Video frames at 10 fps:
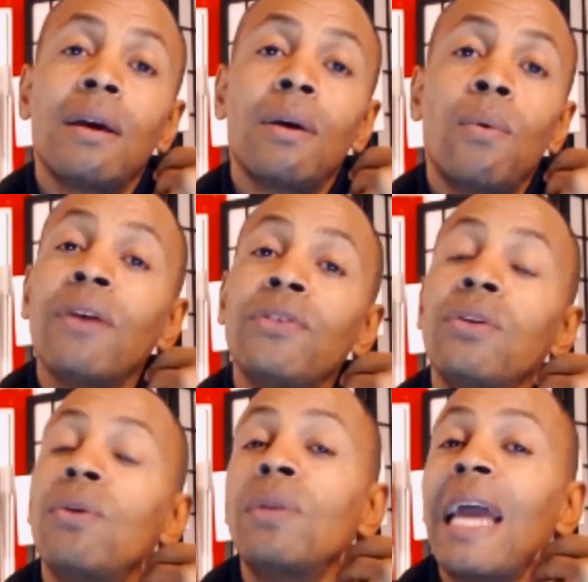now
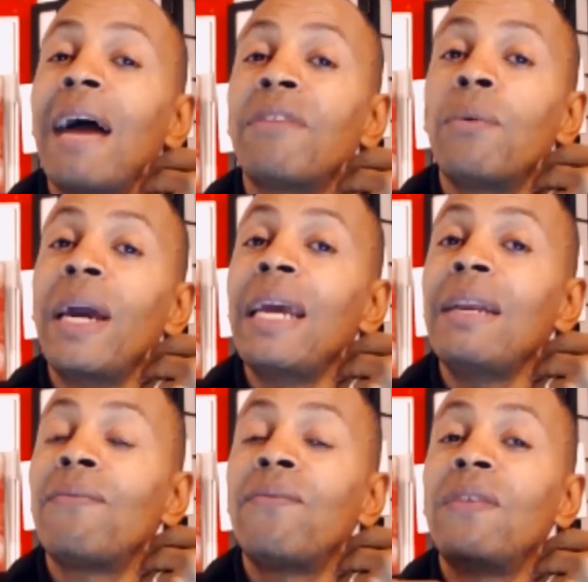you only have to
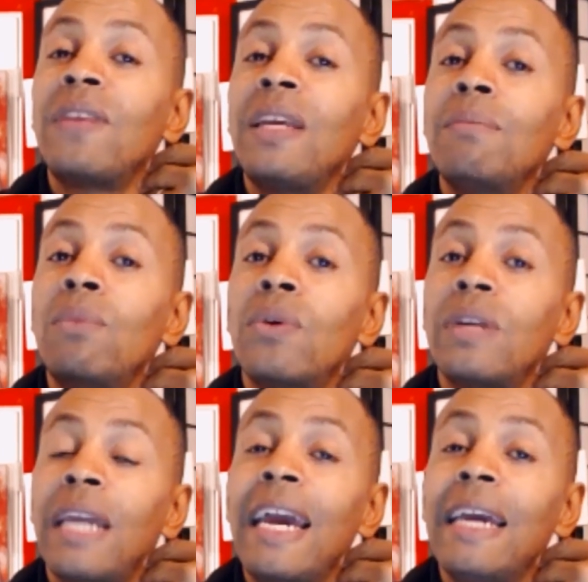wait 15 more
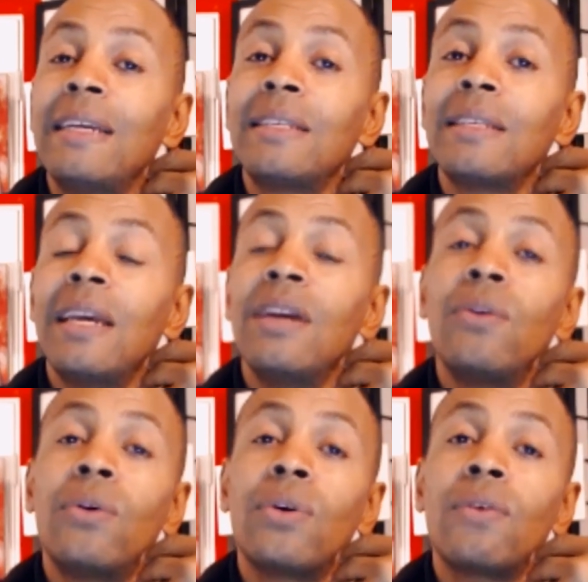days in
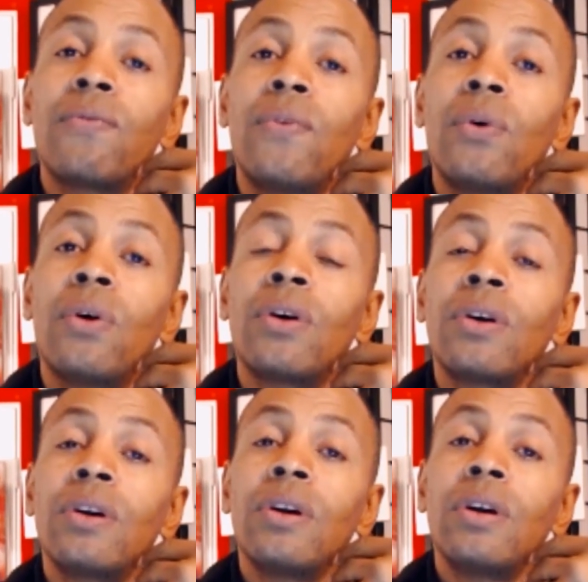order for
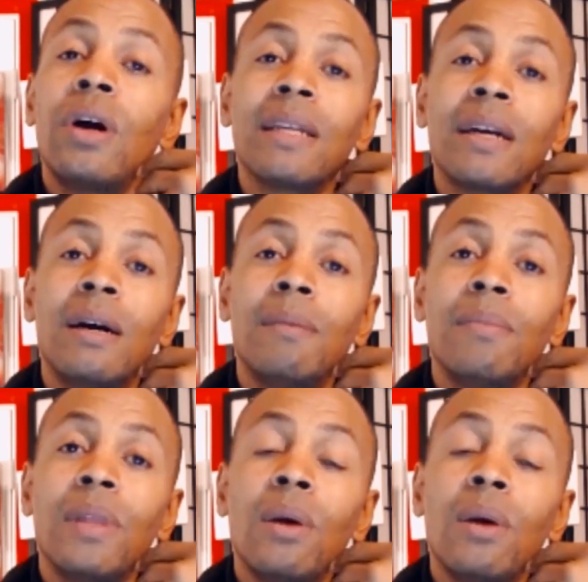your payment to come.